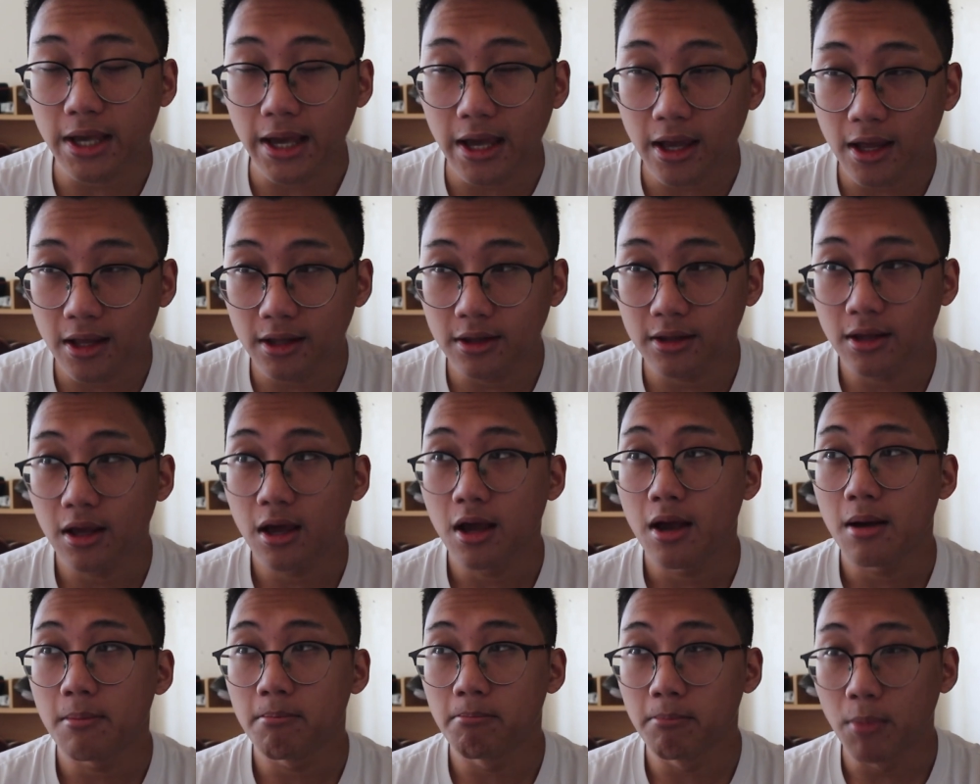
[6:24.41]
and
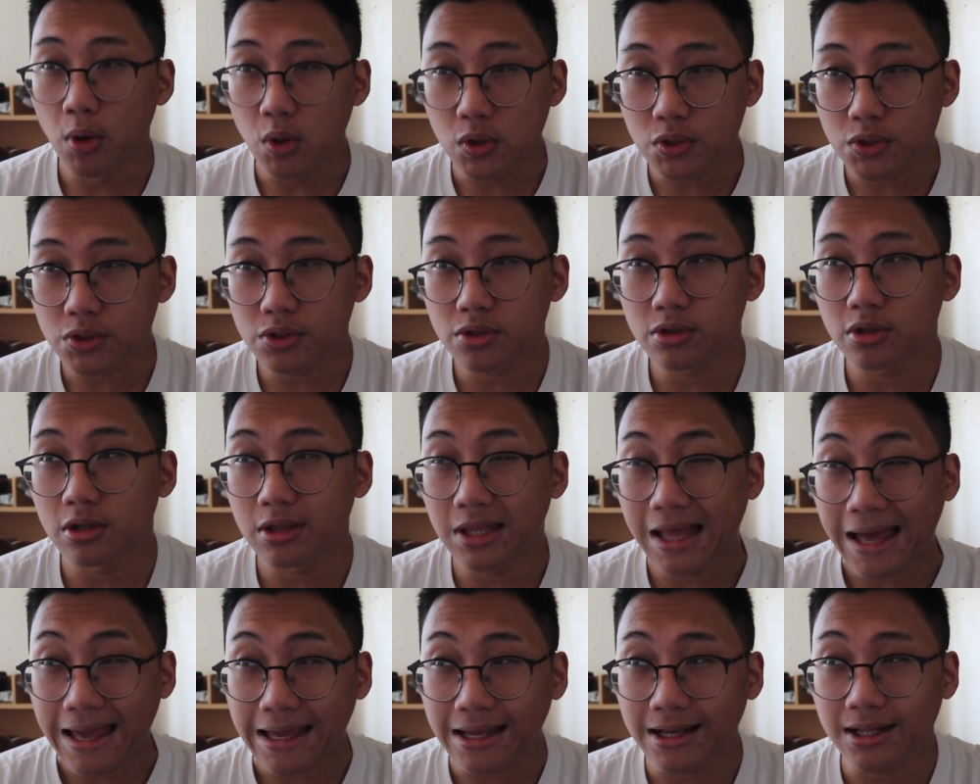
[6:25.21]
most
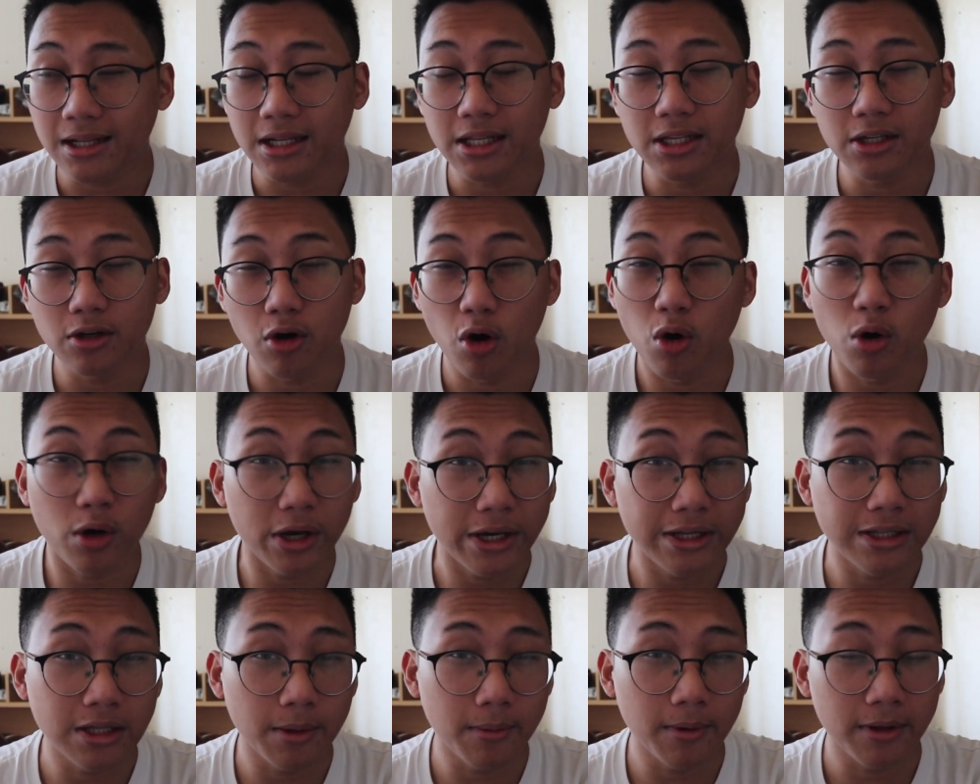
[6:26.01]
likely
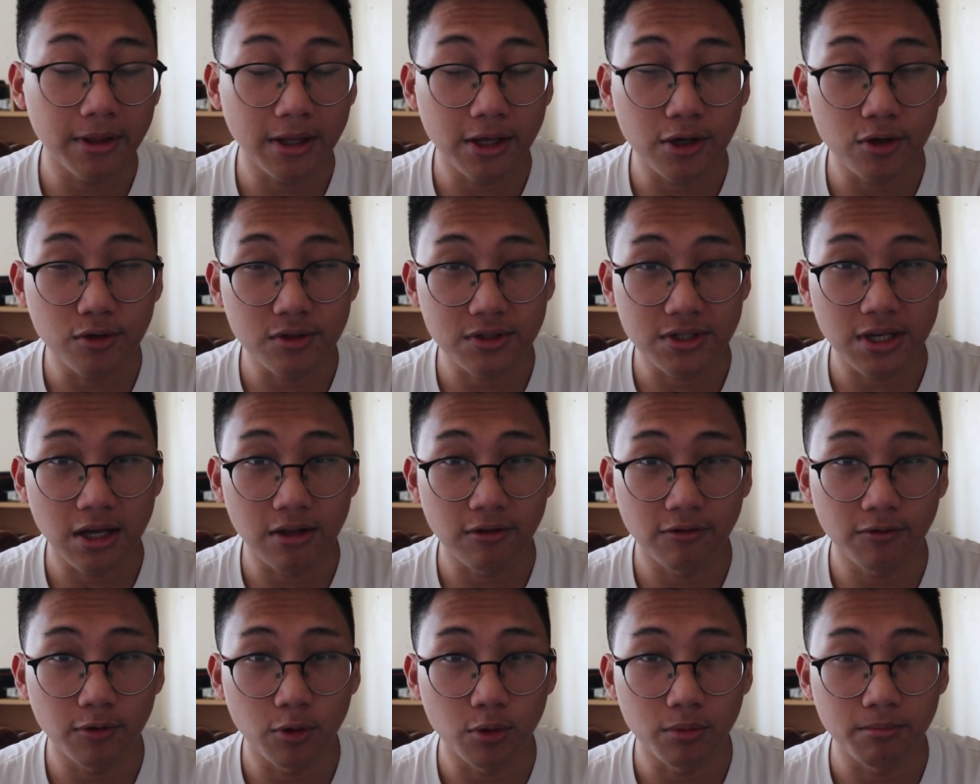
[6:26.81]
okay naman na yung cell
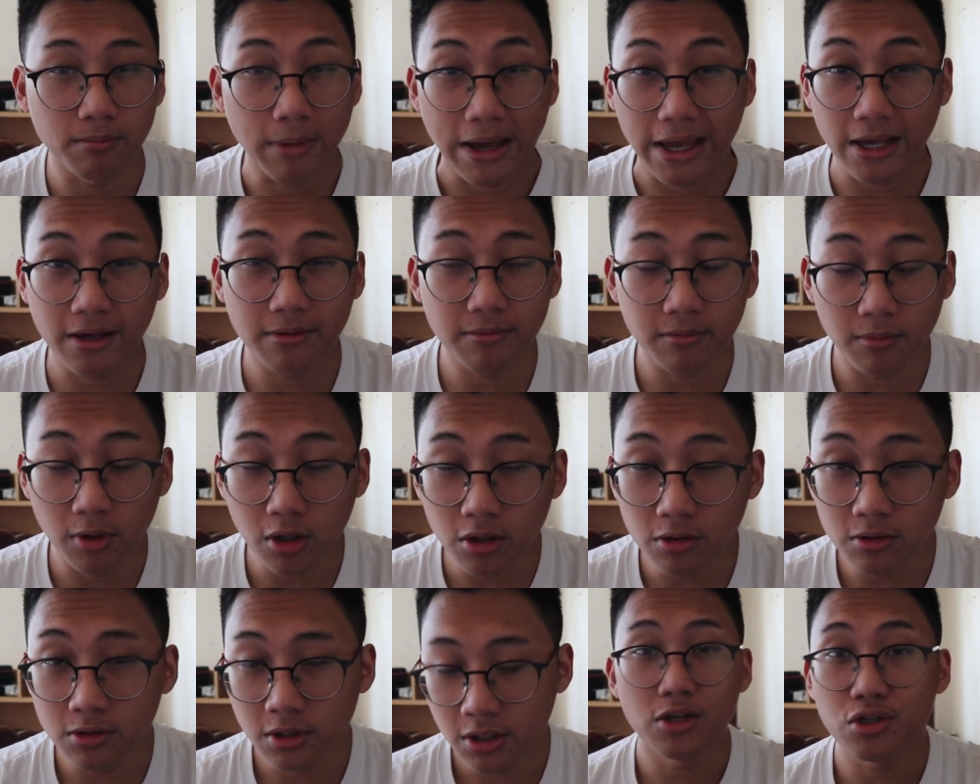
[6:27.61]
phone mic mo.